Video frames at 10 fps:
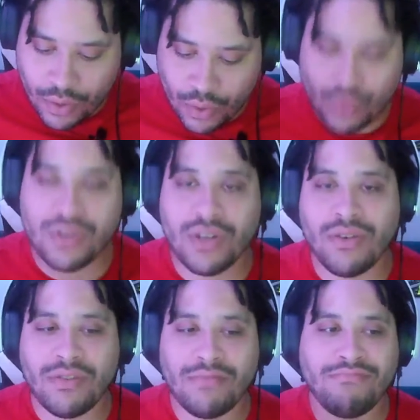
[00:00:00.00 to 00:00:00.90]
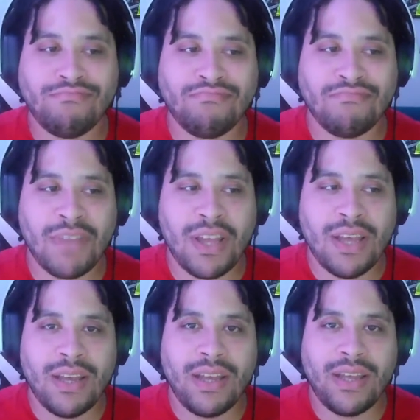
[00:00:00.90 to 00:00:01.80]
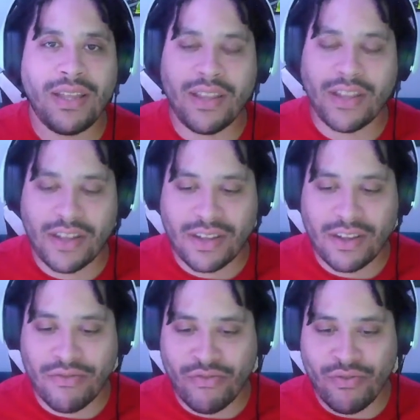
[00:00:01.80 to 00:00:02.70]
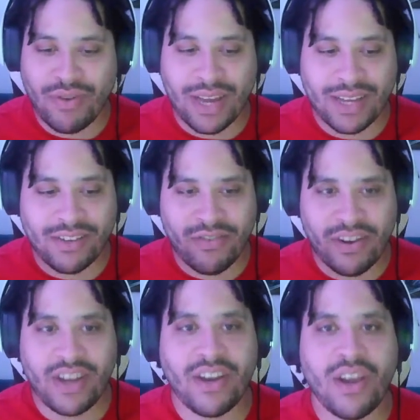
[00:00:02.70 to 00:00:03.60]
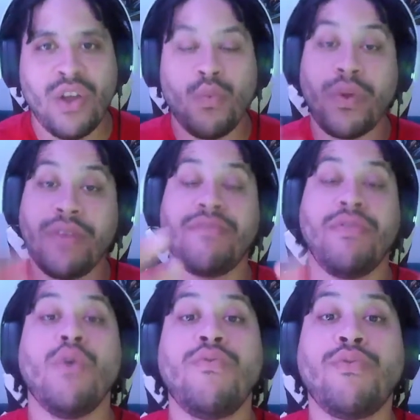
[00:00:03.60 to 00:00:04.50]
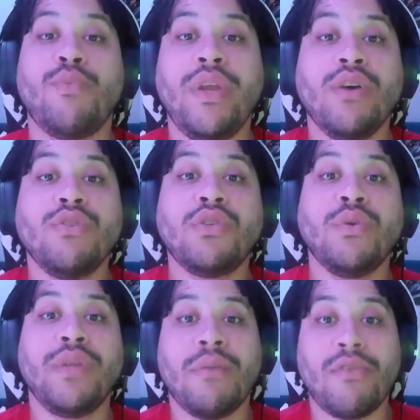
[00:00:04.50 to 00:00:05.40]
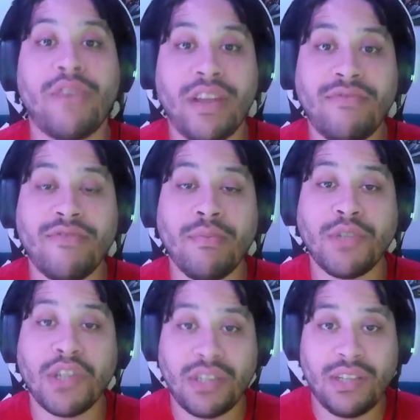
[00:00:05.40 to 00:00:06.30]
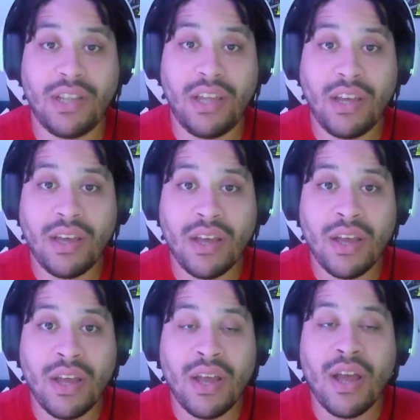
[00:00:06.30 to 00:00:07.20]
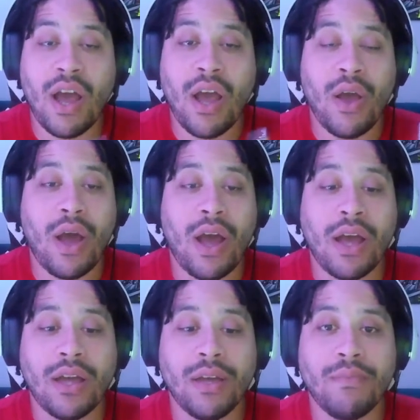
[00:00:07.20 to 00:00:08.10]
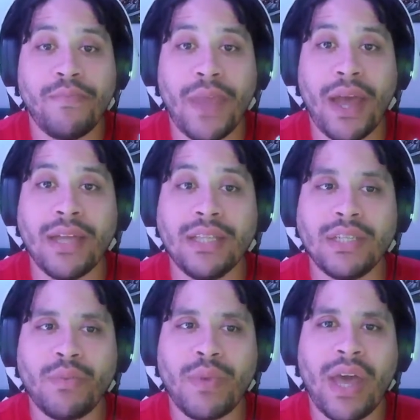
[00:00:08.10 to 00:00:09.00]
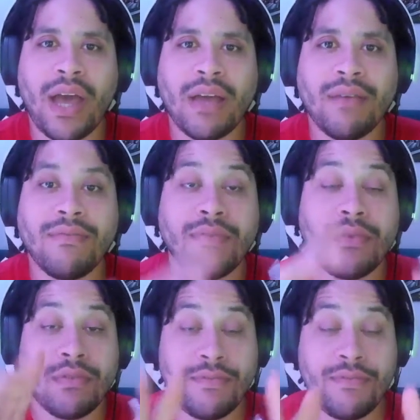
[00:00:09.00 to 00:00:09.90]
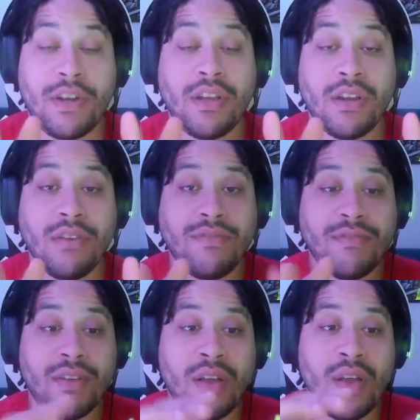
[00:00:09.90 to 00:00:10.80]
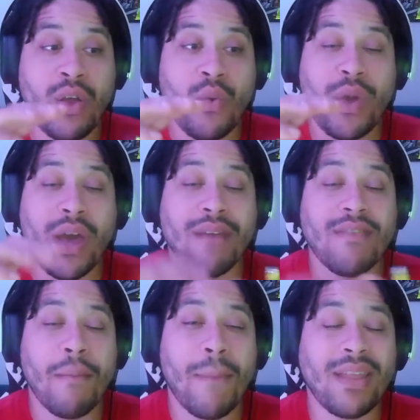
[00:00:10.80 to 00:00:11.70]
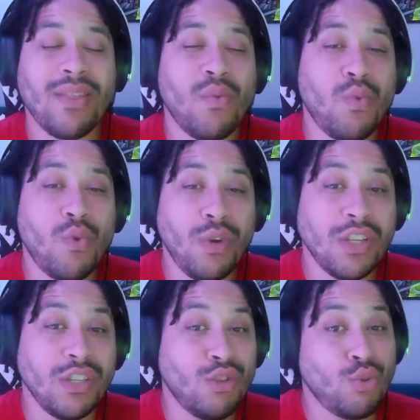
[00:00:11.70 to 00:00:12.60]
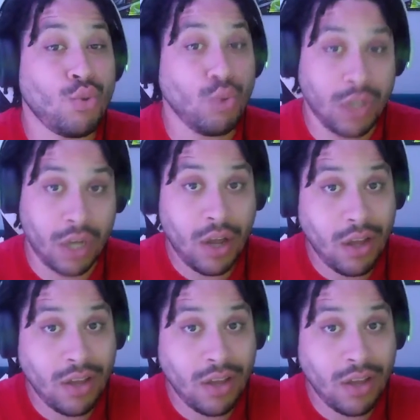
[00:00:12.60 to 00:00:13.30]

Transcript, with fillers: also, the crew that is created, we've know we know two of them already from Justice League, um, and we have, funny enough, we have Amanda Waller's daughter.